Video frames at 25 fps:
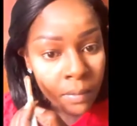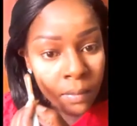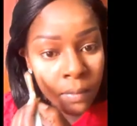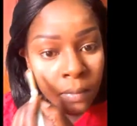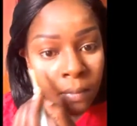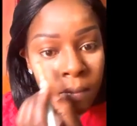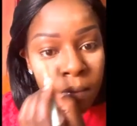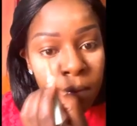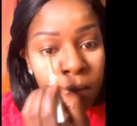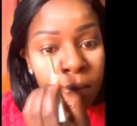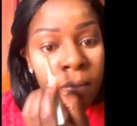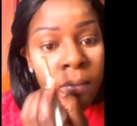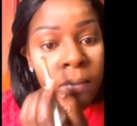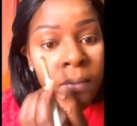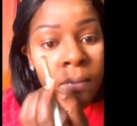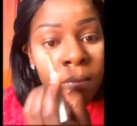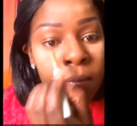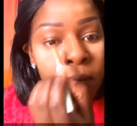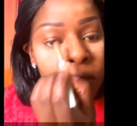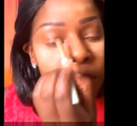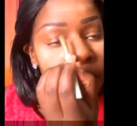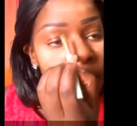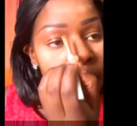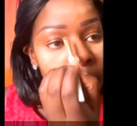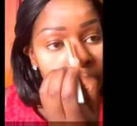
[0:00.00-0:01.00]
same, so
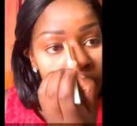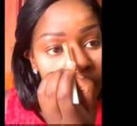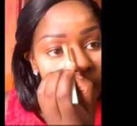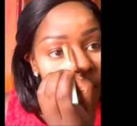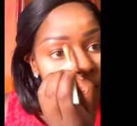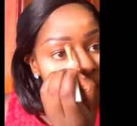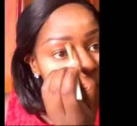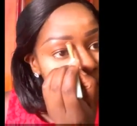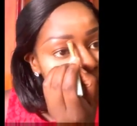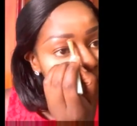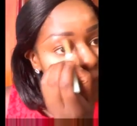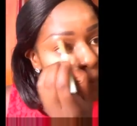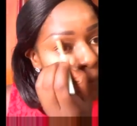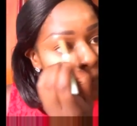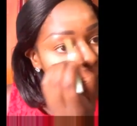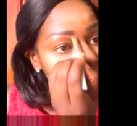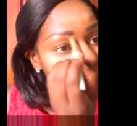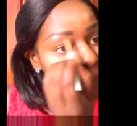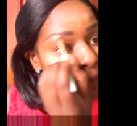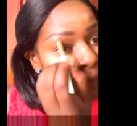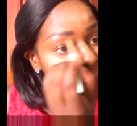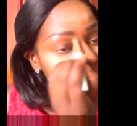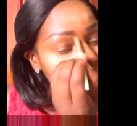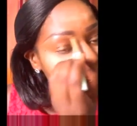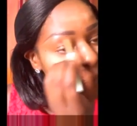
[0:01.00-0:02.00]
don't be too
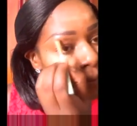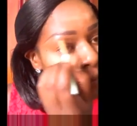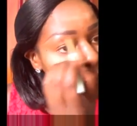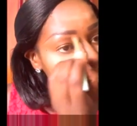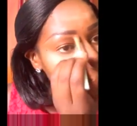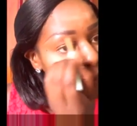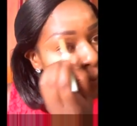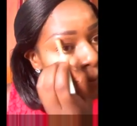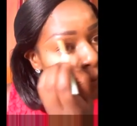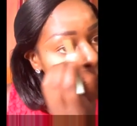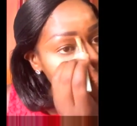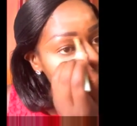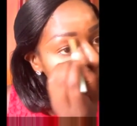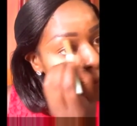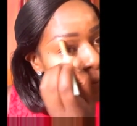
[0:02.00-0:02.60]
hard on yourself.